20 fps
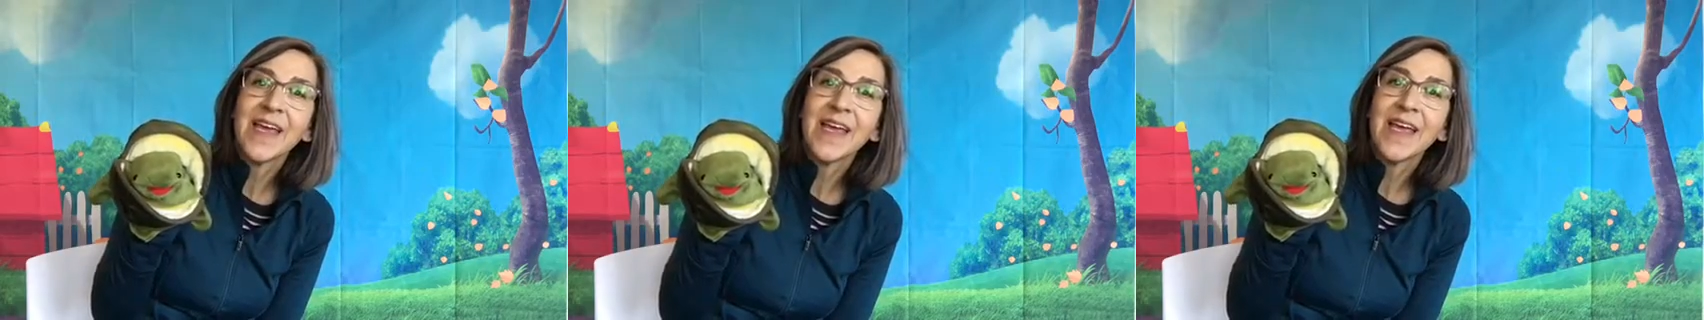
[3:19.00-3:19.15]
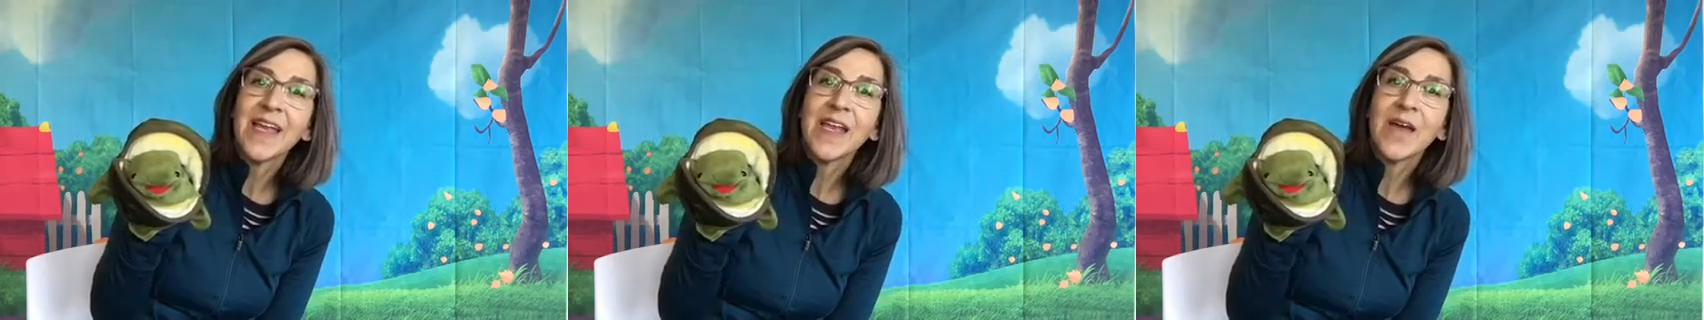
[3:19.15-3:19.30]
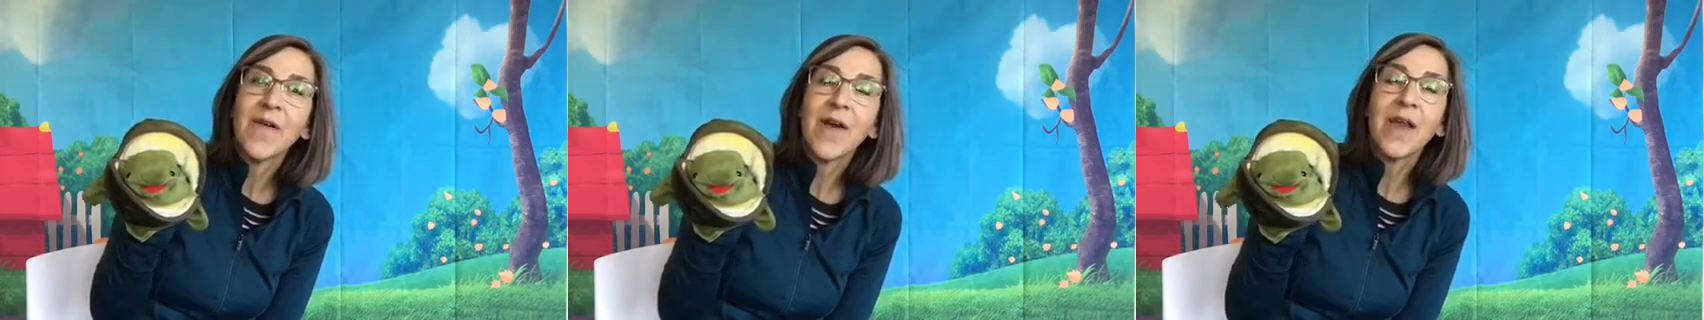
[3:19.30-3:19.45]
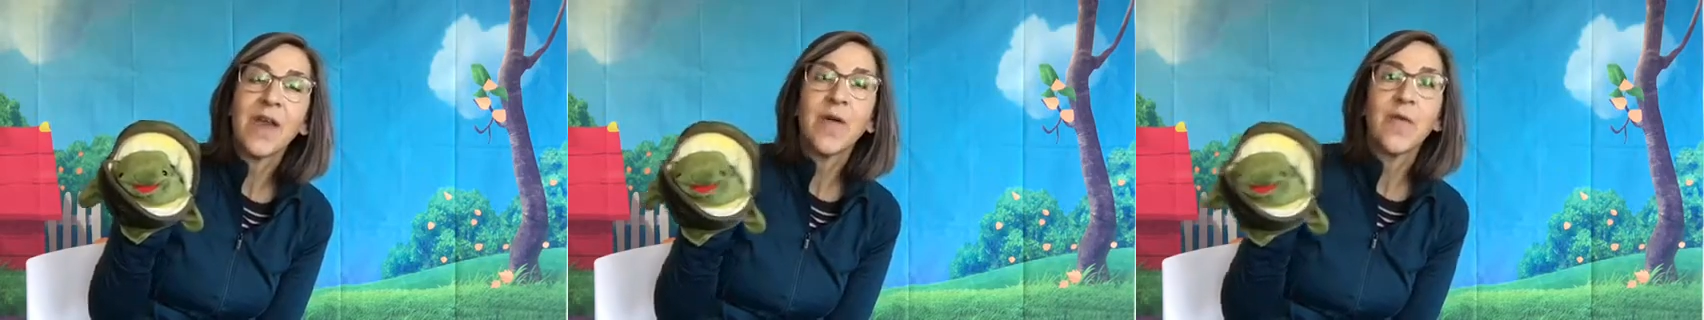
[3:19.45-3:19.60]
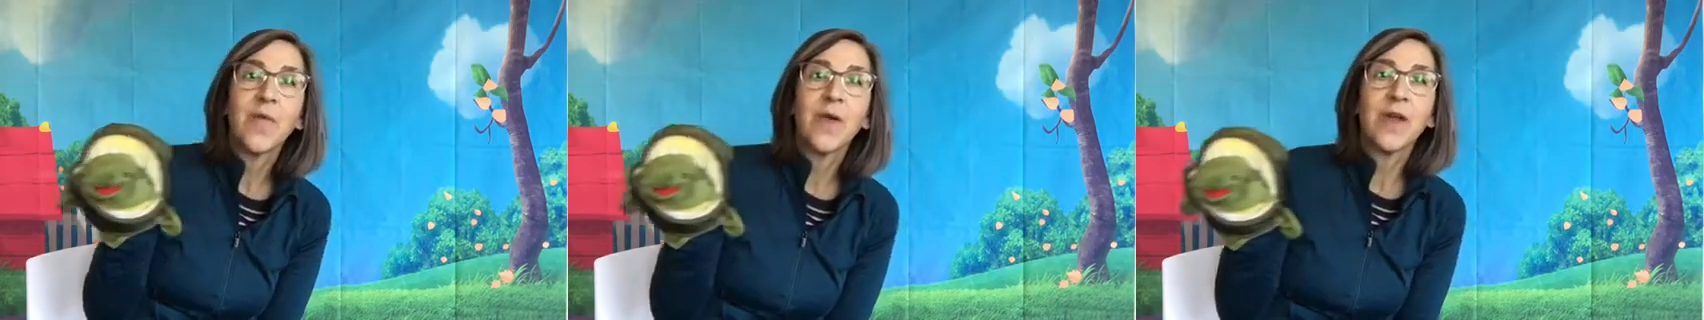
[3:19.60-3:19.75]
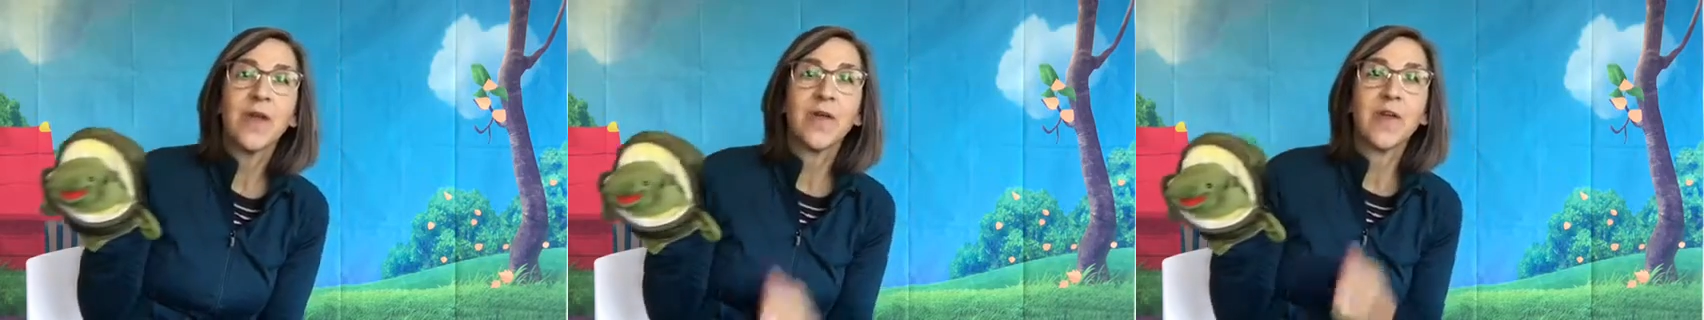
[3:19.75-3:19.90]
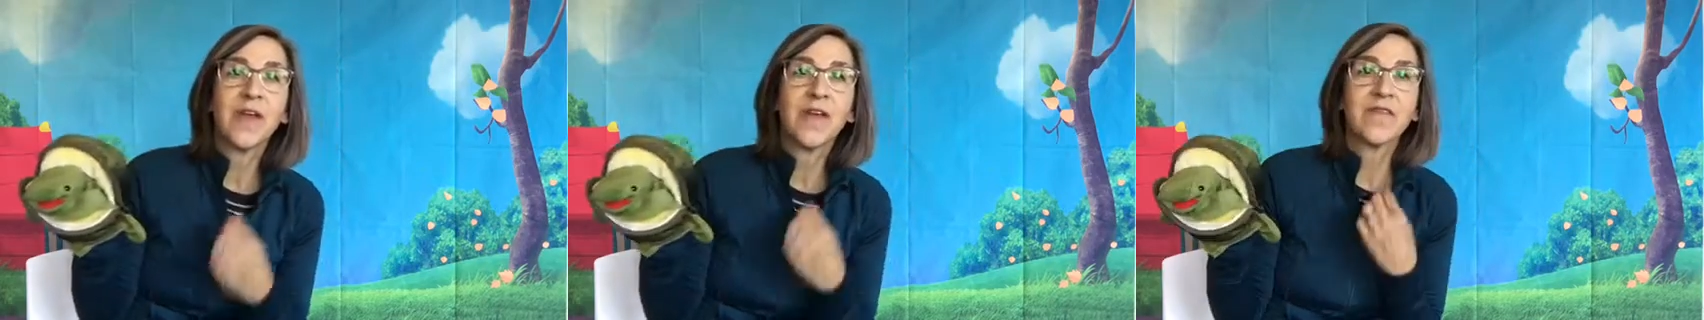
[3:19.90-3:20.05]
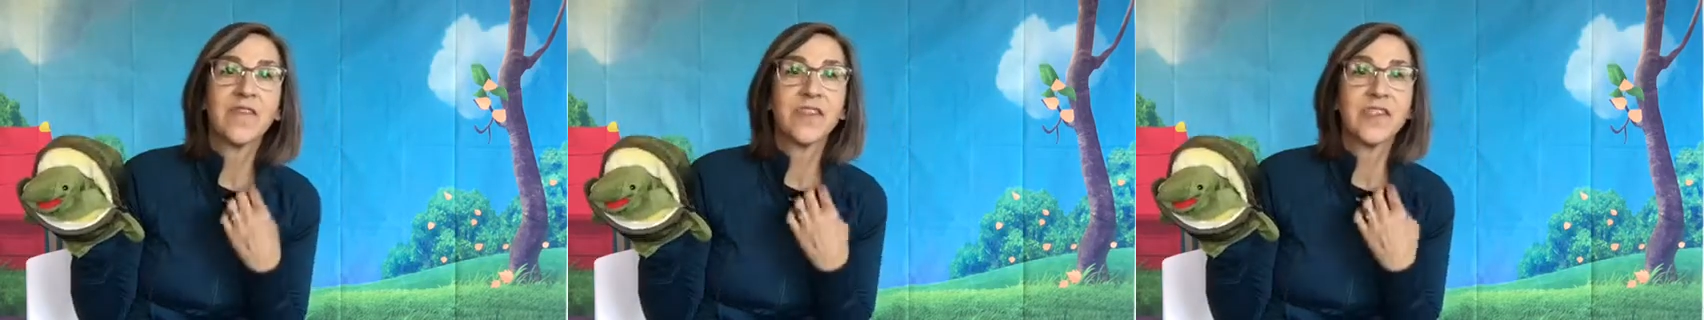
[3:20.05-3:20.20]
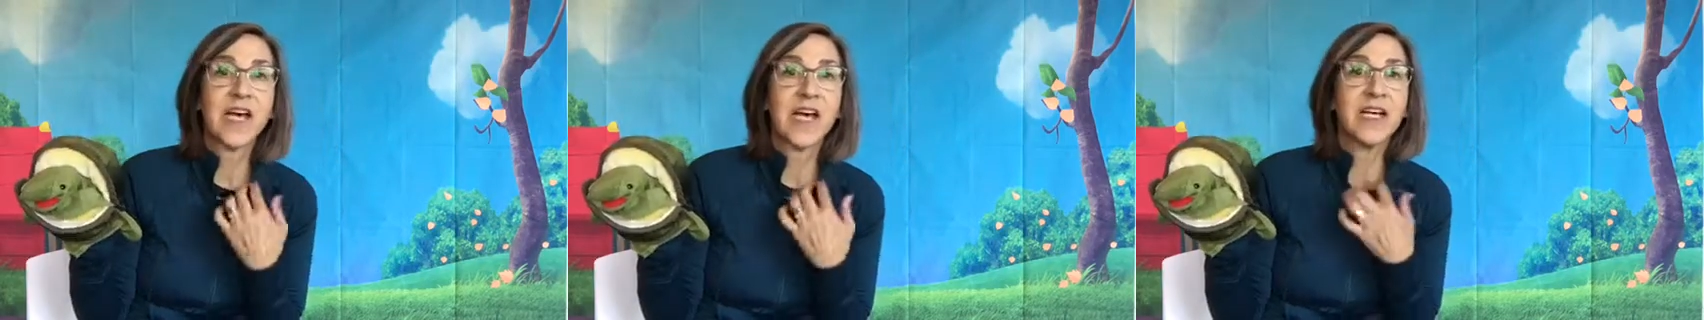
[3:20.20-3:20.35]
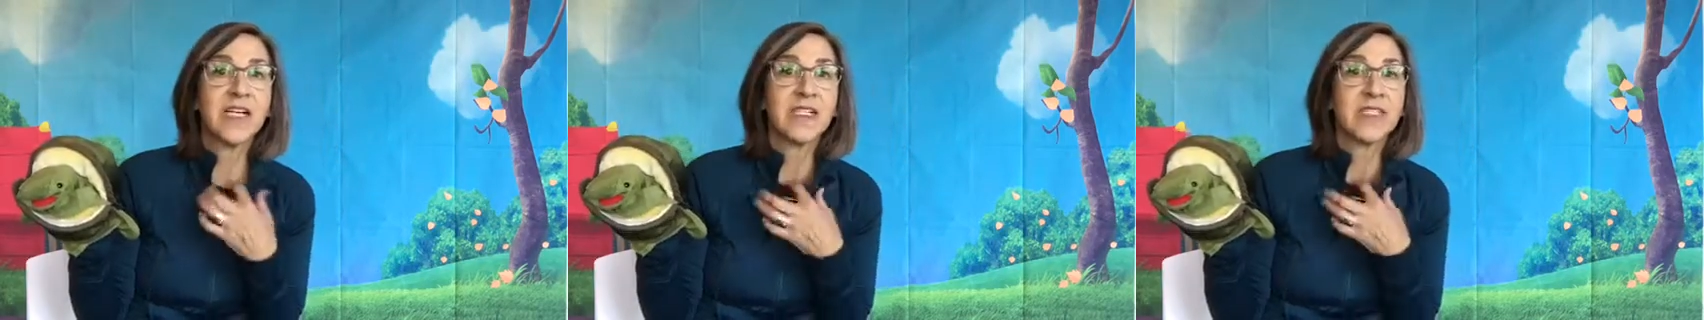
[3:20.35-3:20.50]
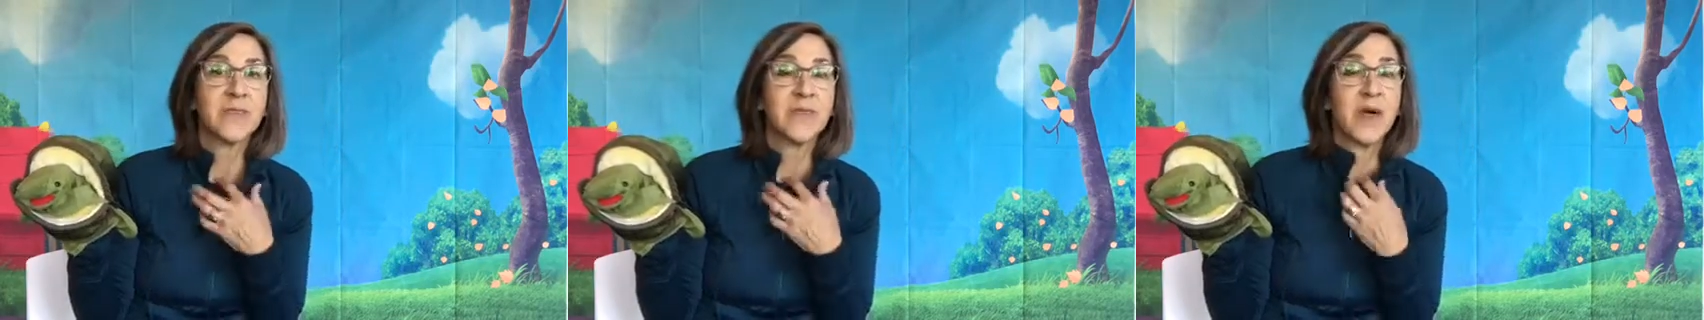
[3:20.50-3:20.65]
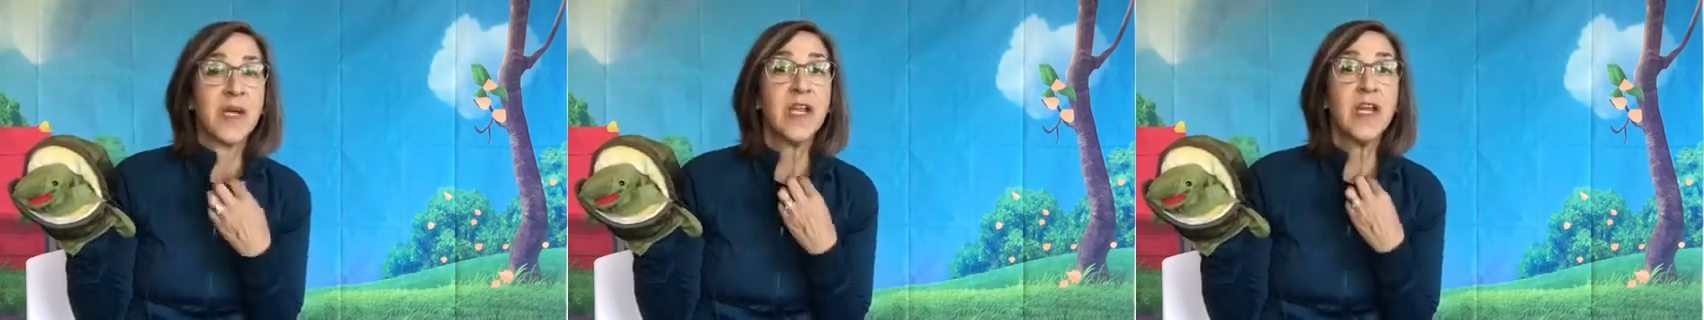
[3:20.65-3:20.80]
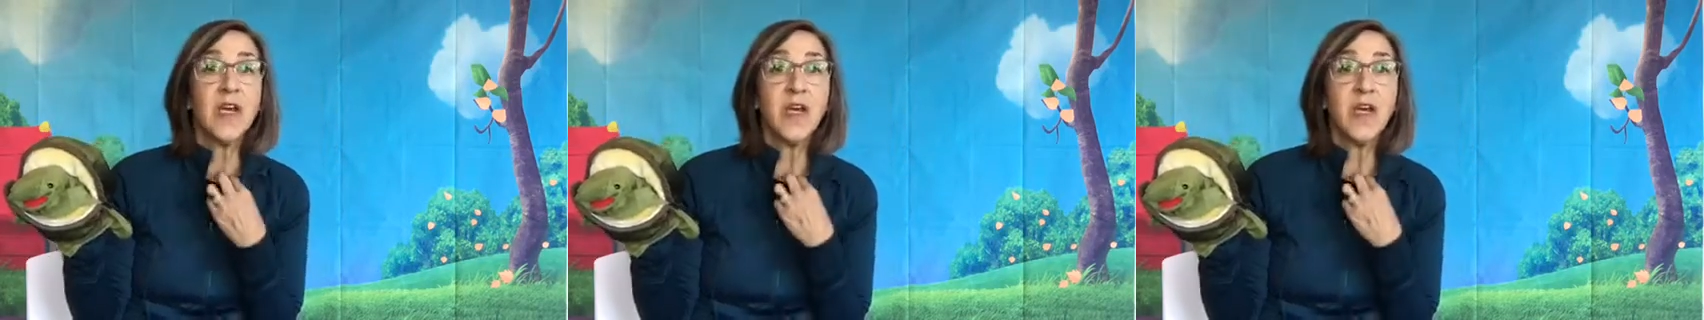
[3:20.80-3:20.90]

Now I know we don't have shells, but